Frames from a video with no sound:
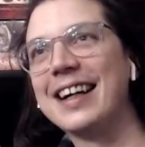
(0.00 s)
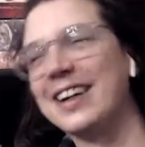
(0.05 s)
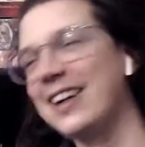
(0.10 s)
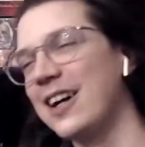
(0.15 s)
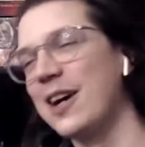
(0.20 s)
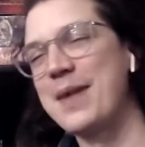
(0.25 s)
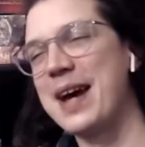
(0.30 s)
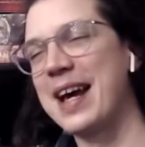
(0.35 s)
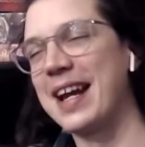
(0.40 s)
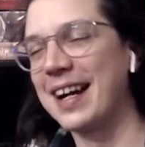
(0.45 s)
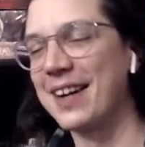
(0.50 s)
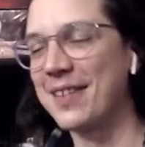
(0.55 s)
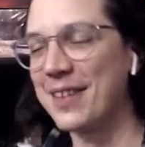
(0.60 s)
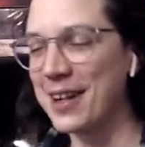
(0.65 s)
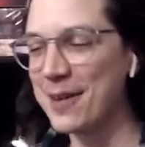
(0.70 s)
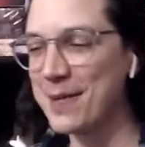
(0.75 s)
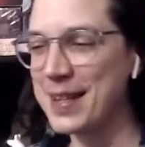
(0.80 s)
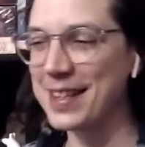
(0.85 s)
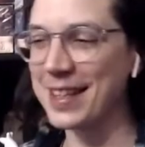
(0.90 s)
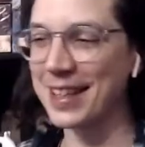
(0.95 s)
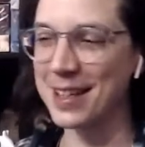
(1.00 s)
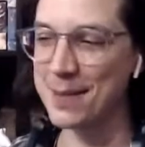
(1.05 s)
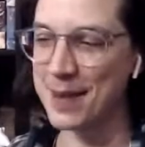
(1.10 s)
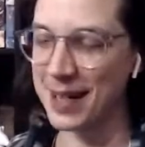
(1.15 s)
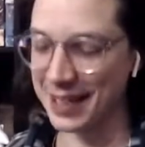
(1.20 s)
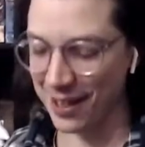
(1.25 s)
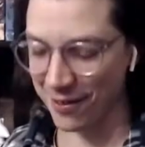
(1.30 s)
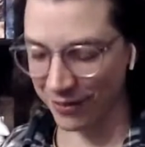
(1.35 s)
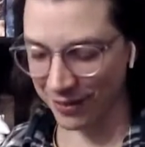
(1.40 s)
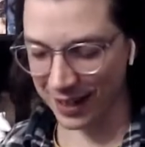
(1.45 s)
Oh man, I'm going to be thinking about
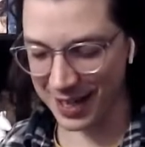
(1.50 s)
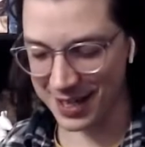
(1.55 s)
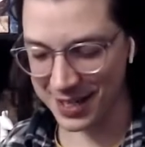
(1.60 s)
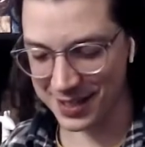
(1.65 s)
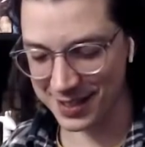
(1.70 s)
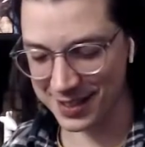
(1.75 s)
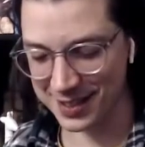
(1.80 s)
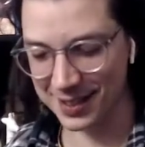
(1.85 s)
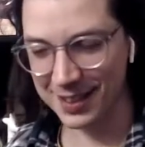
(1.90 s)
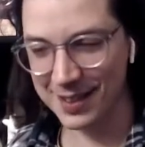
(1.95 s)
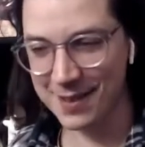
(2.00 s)
that for ages.